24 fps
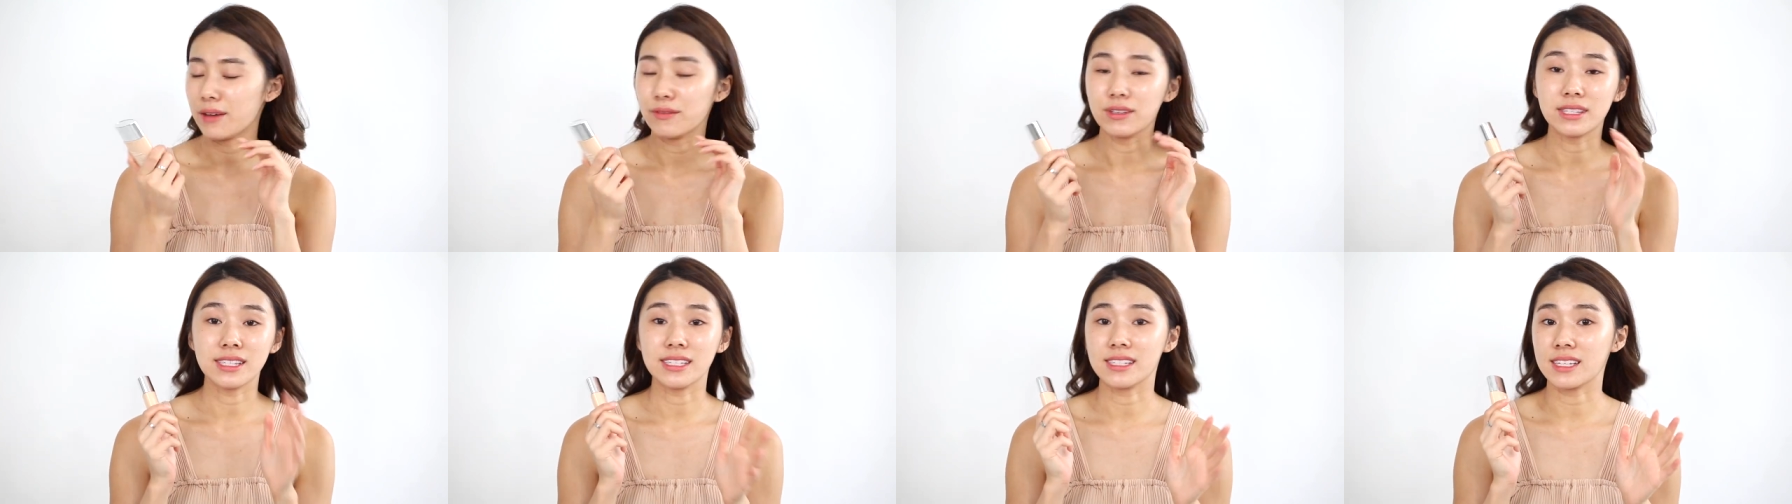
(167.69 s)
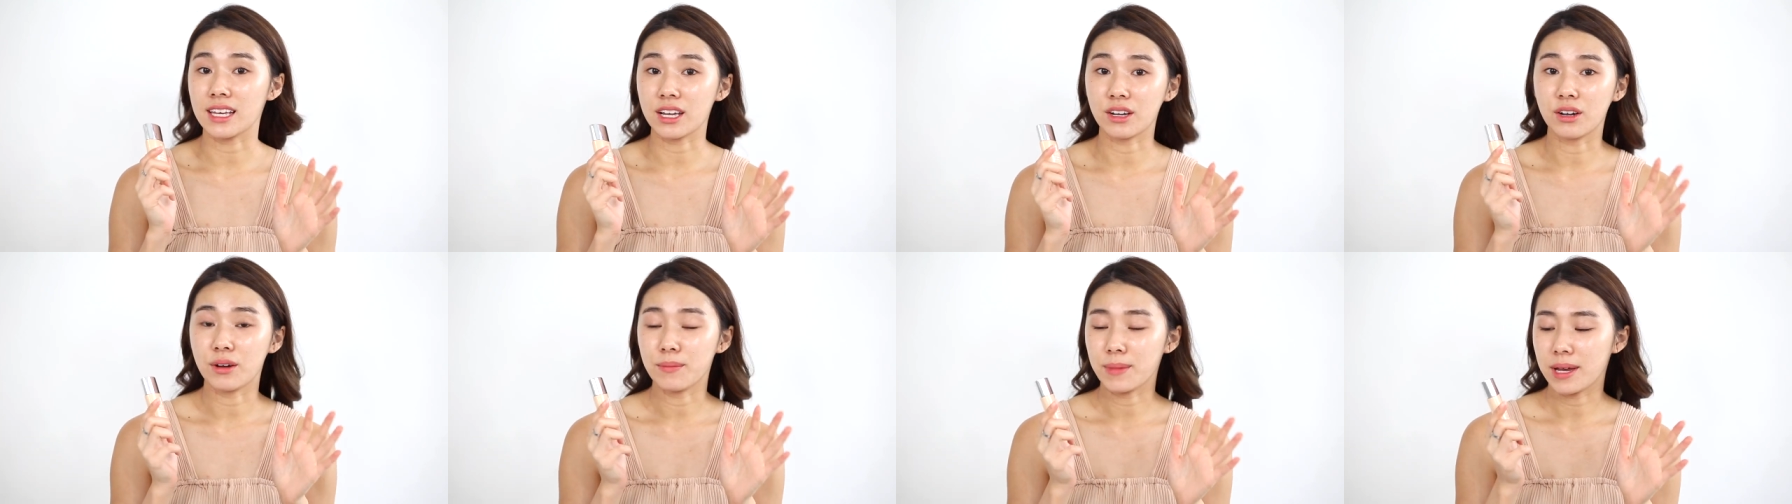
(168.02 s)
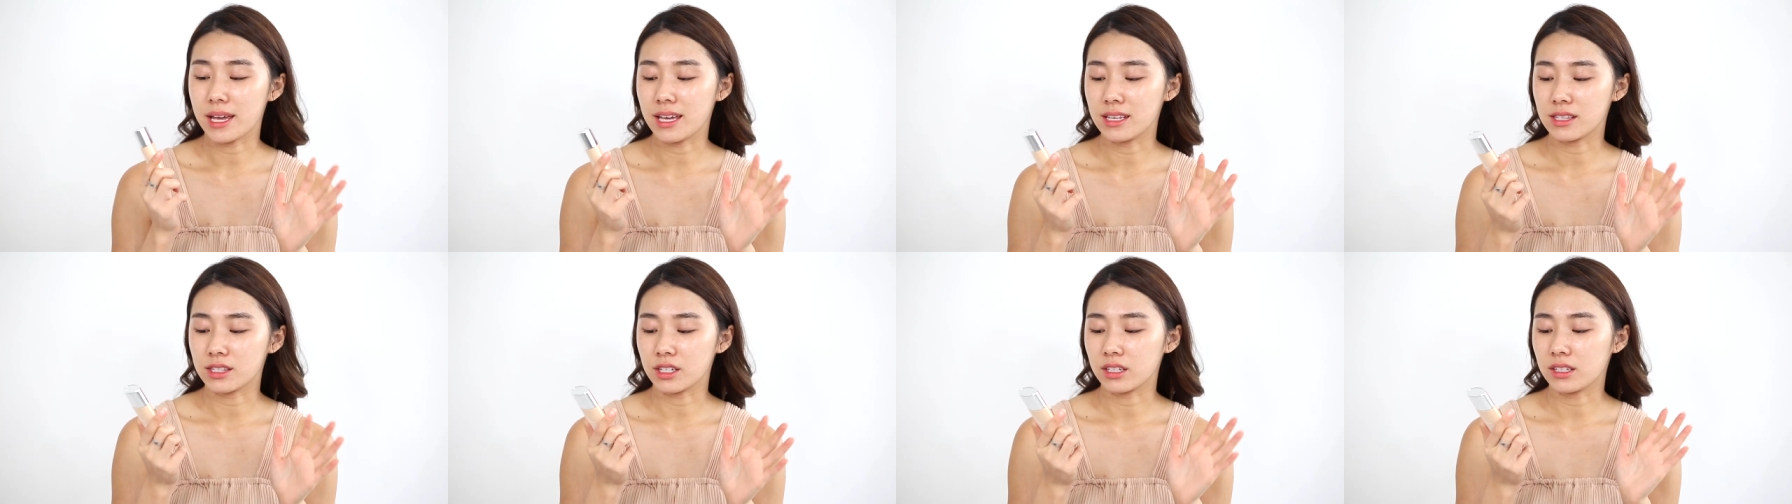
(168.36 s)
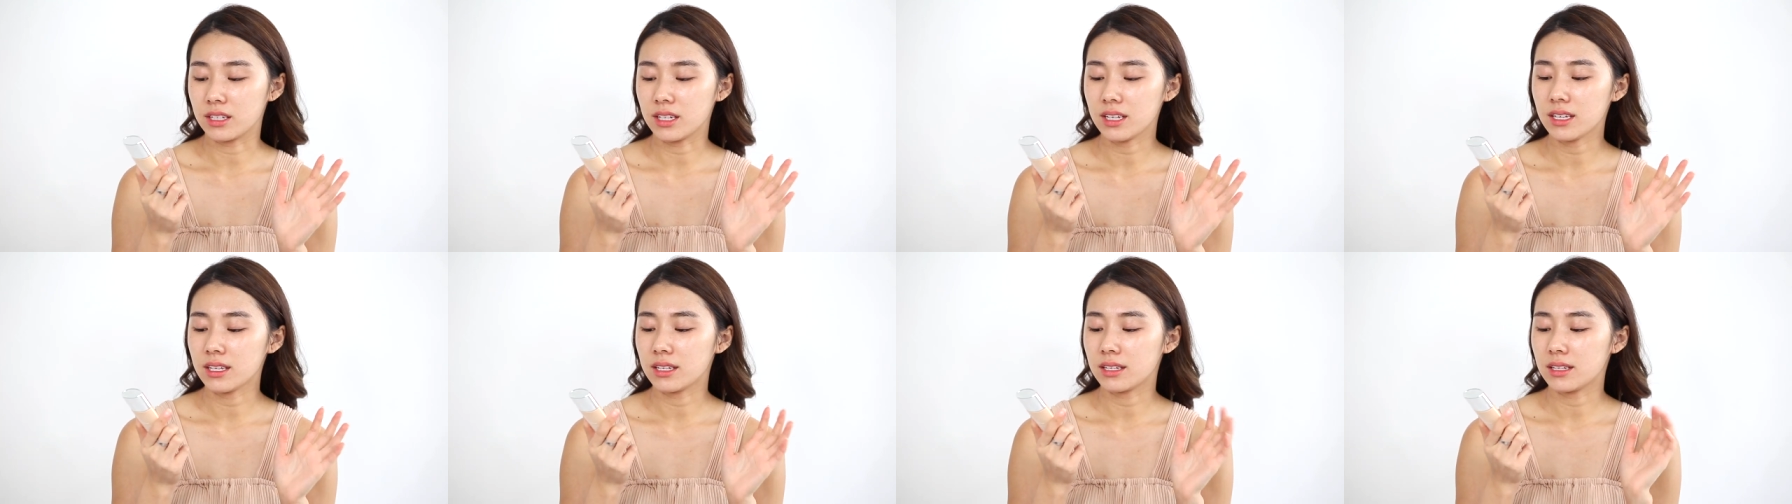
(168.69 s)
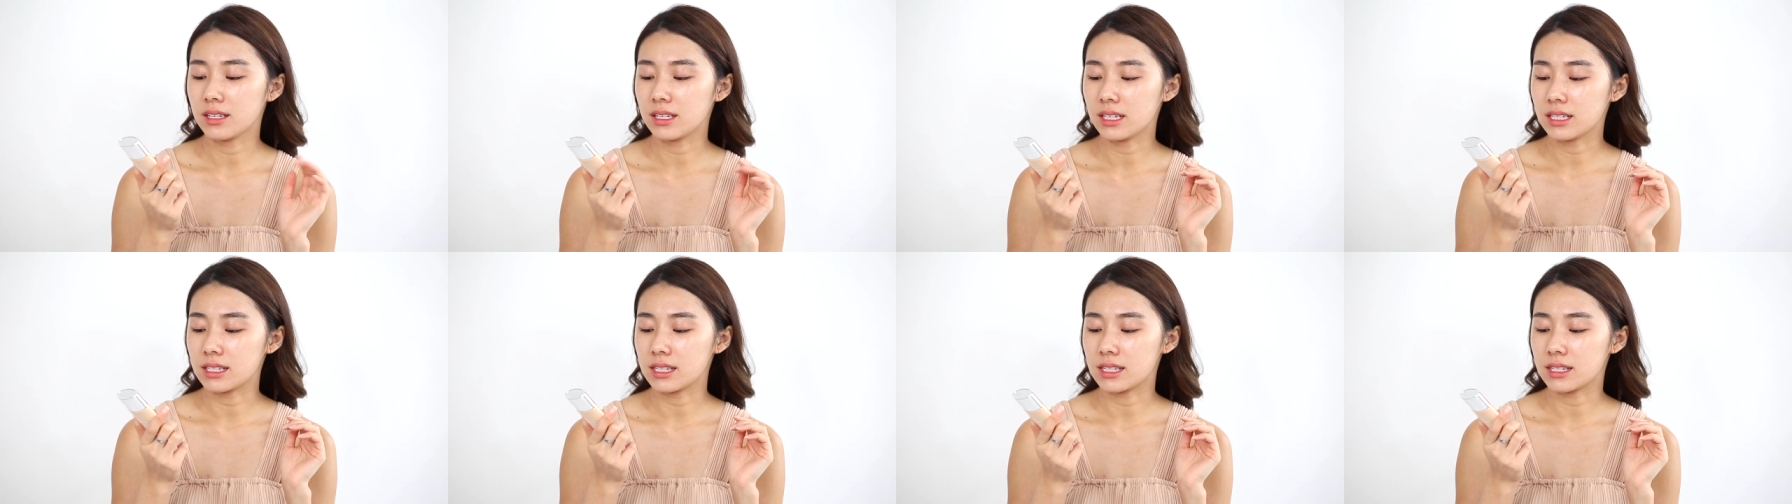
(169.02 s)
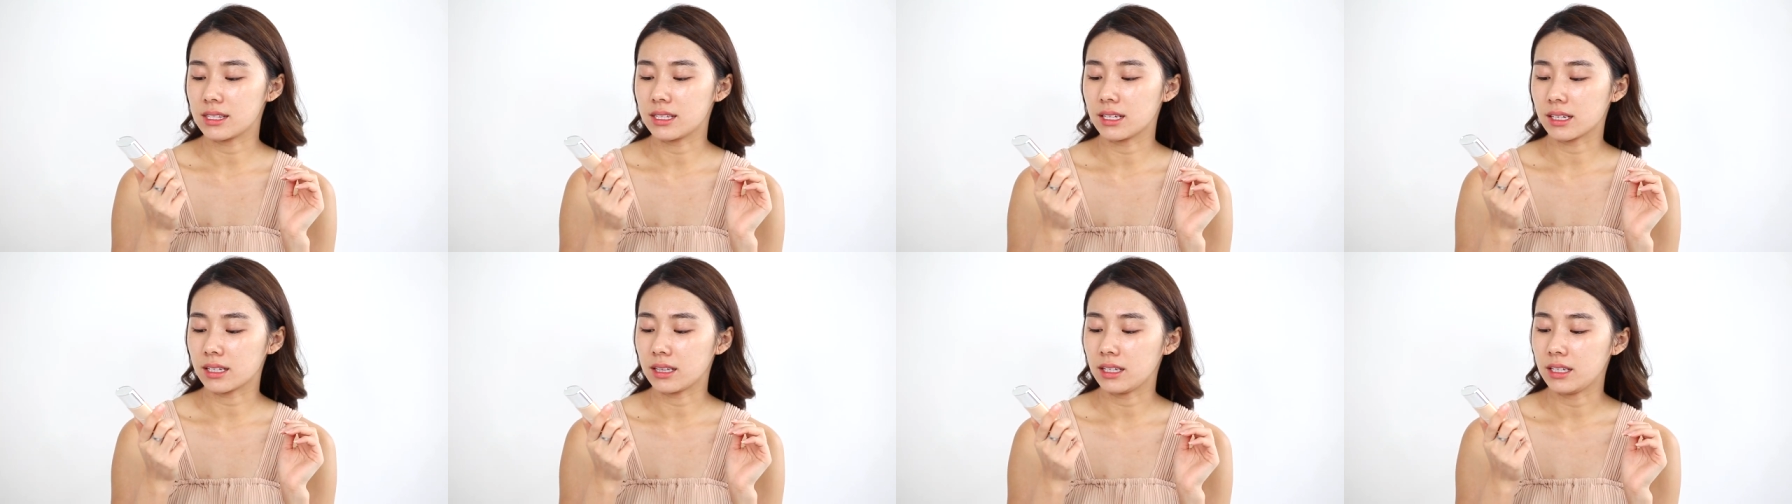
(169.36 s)
ever since I got my hands on it. This
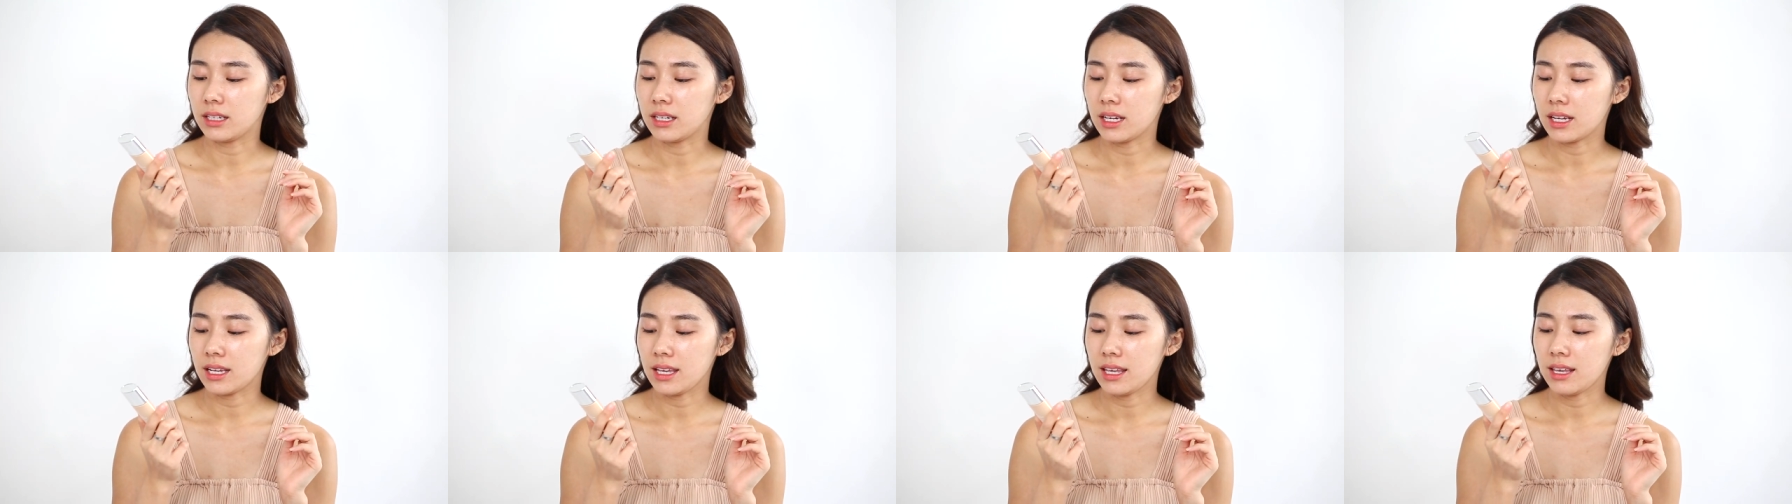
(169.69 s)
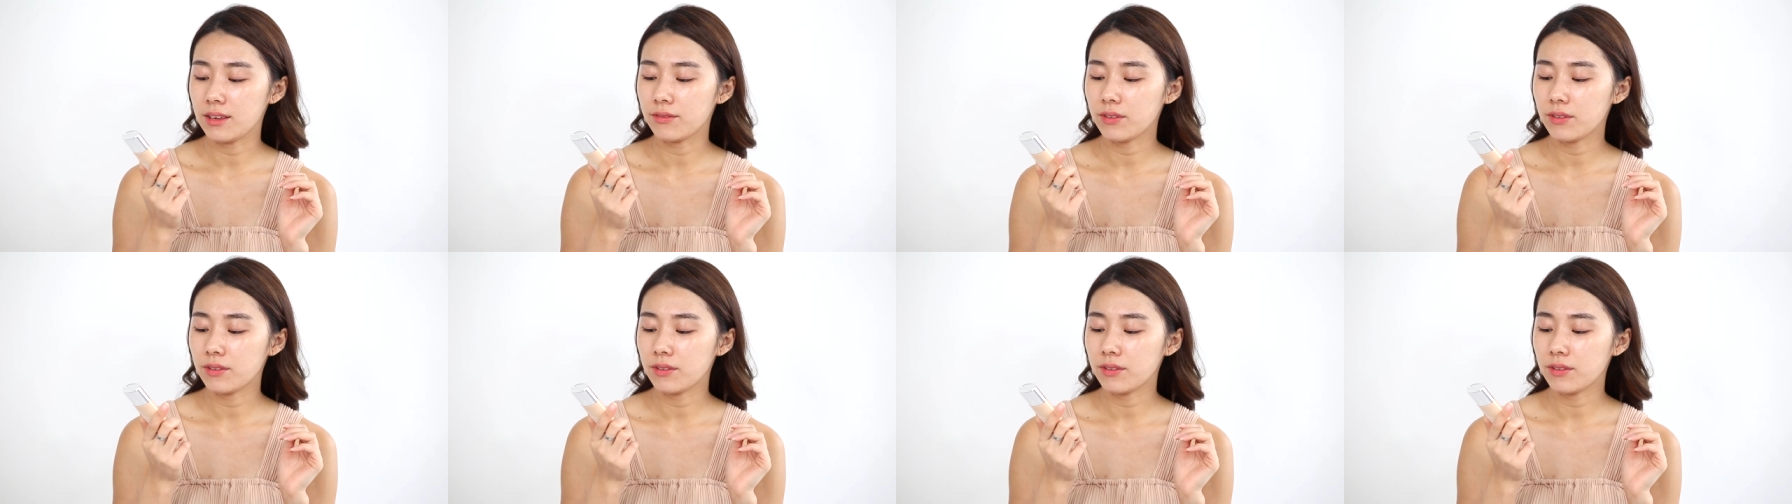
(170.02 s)
is the Clinique